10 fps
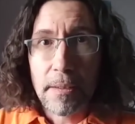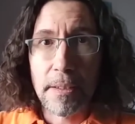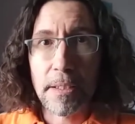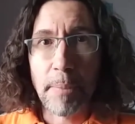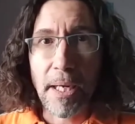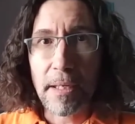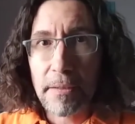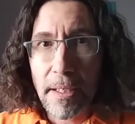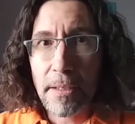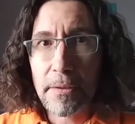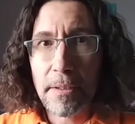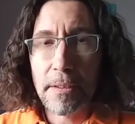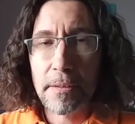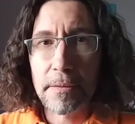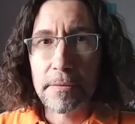in the background,
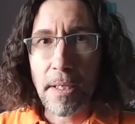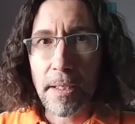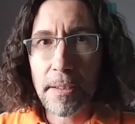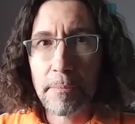right?